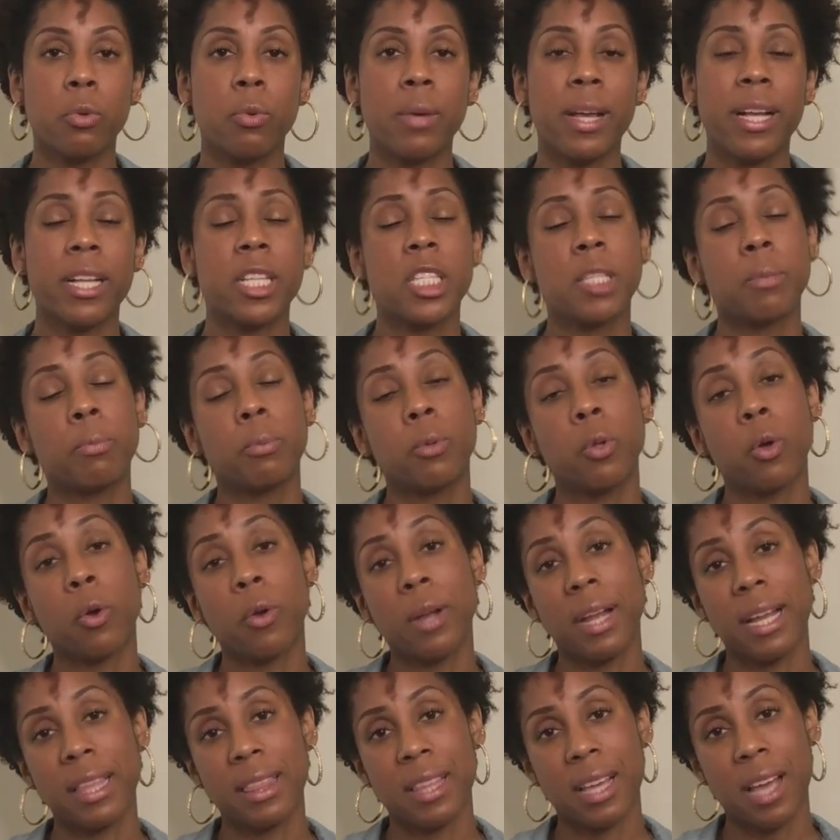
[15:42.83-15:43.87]

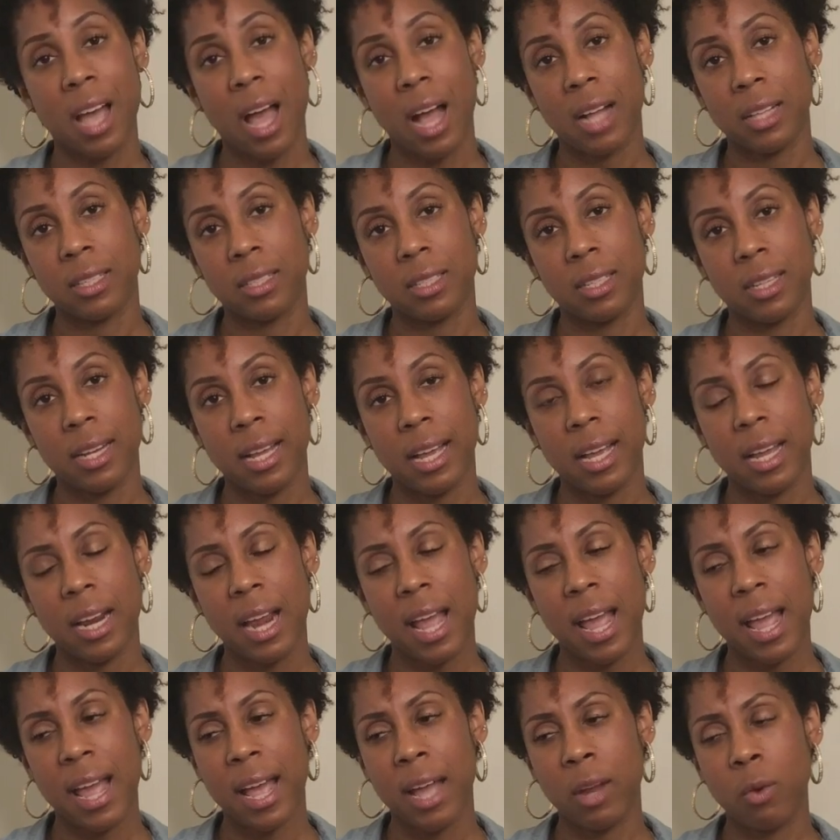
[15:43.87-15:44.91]
exploring the continent
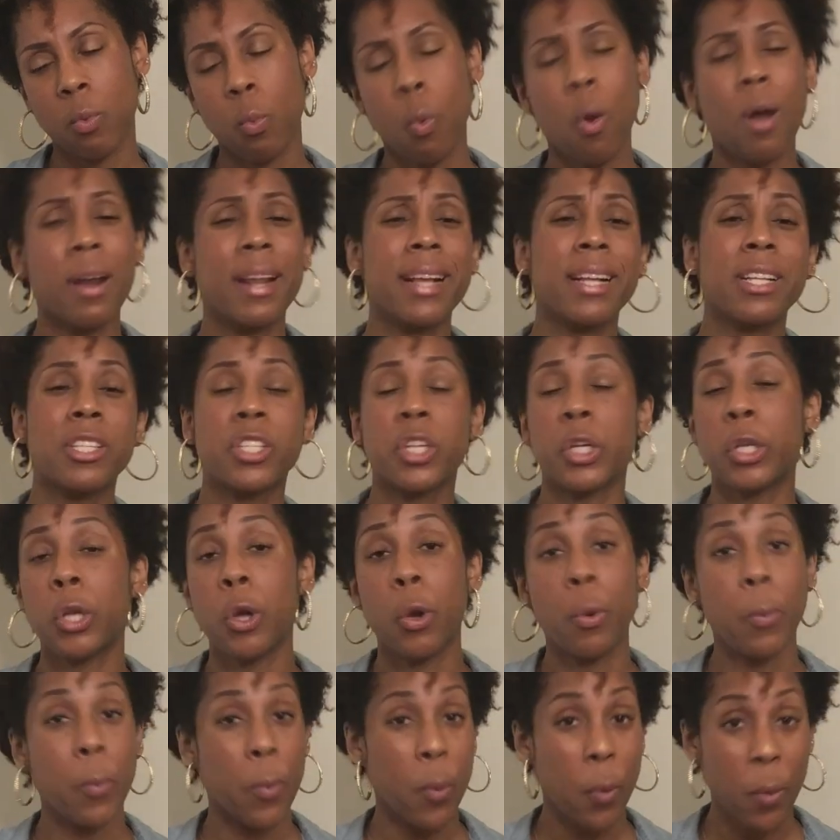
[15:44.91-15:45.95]
and wanting to know
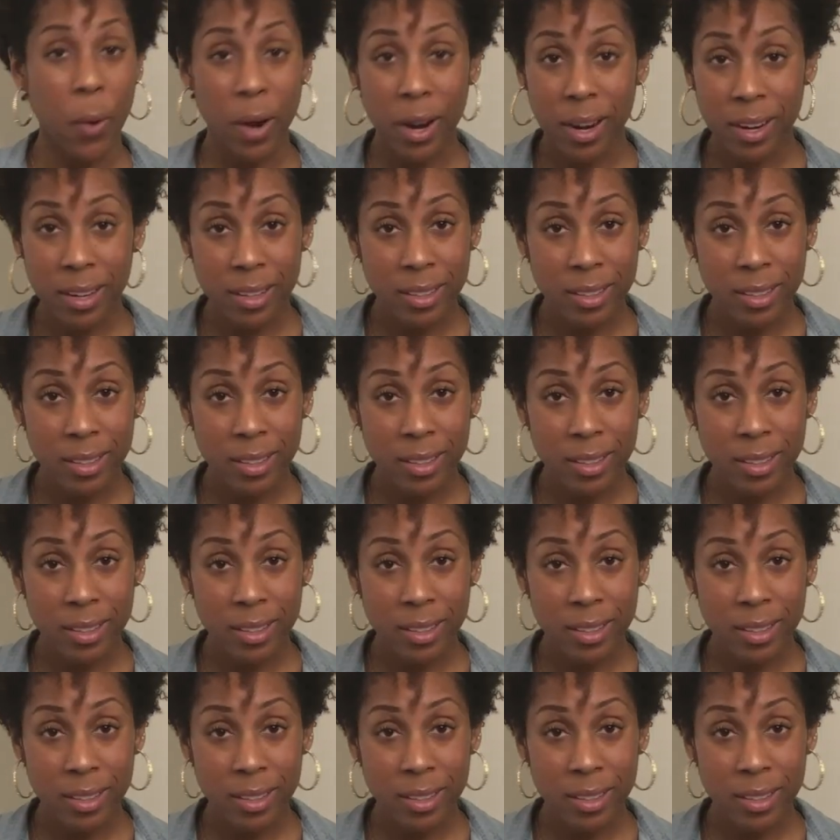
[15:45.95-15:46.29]
more,